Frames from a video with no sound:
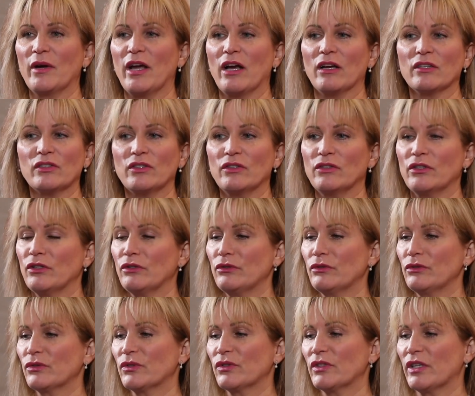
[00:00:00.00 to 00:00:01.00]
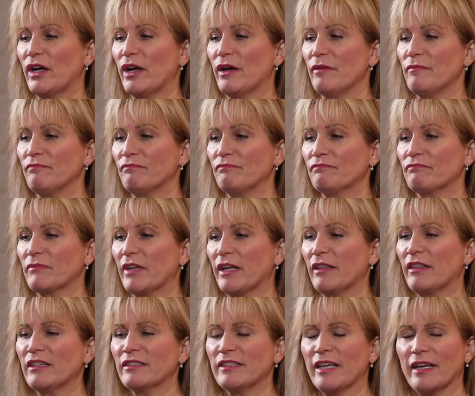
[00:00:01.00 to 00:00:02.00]
We also use, I
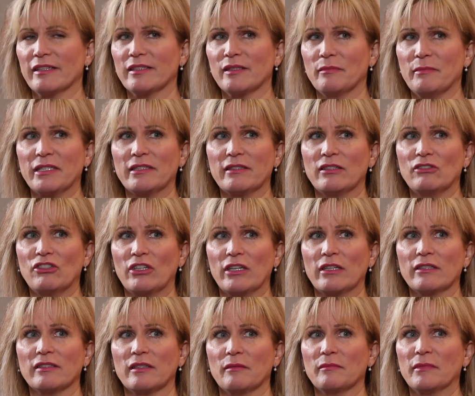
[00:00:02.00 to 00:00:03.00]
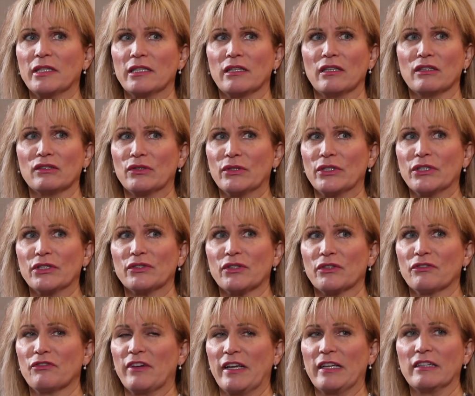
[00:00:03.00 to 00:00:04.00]
think text messaging is something that lawyers
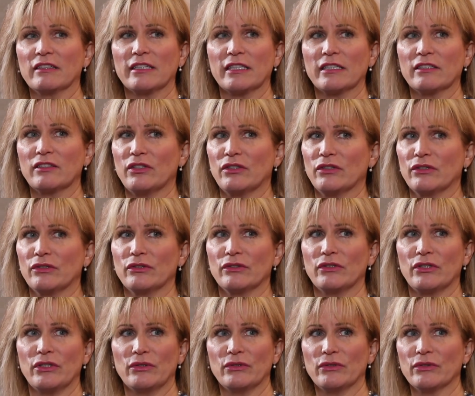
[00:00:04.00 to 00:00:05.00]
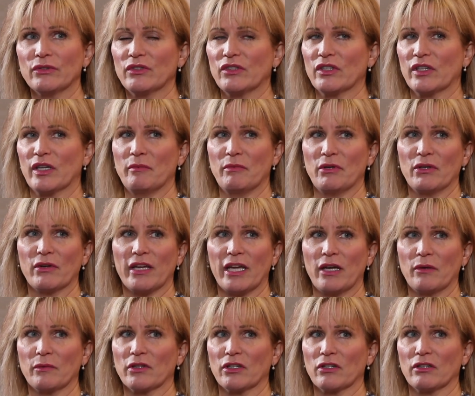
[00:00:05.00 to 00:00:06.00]
are failing to use to
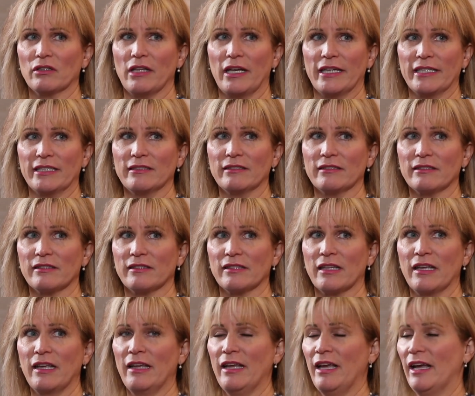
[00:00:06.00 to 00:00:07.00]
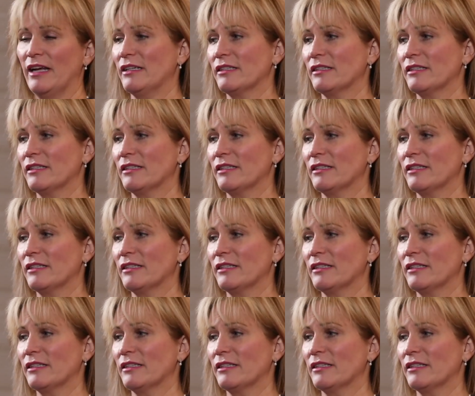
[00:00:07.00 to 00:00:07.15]
communicate with their clients. Yeah.